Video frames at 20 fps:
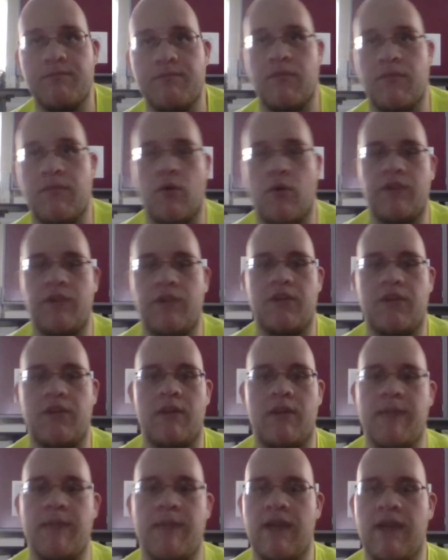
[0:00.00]
before it
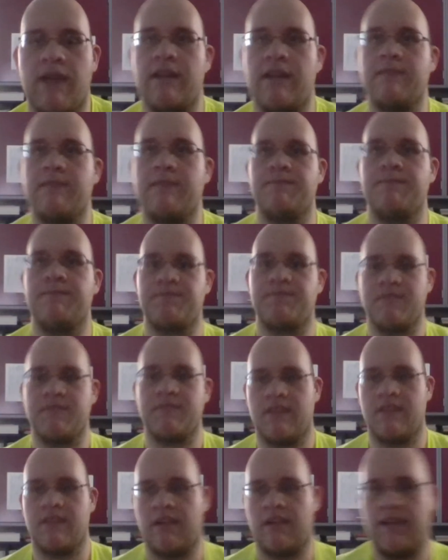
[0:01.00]
started melting.
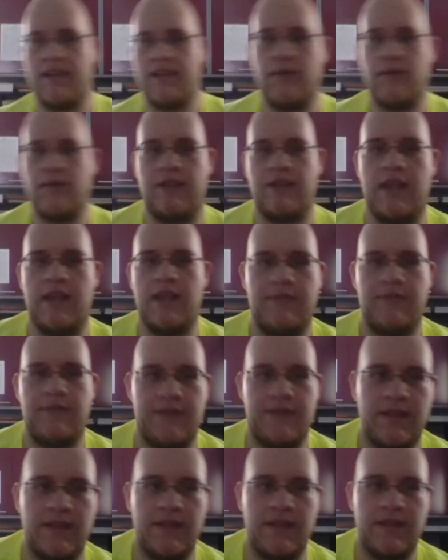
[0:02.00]
That was enough
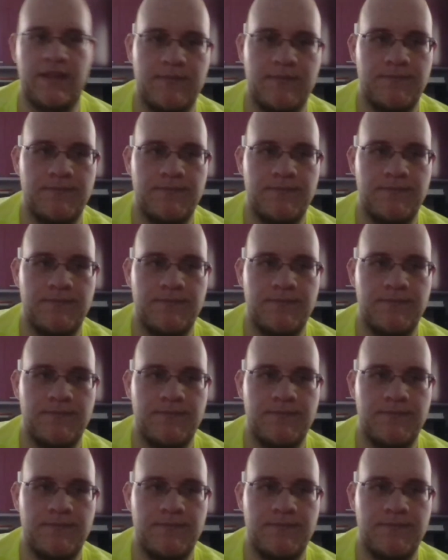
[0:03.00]
to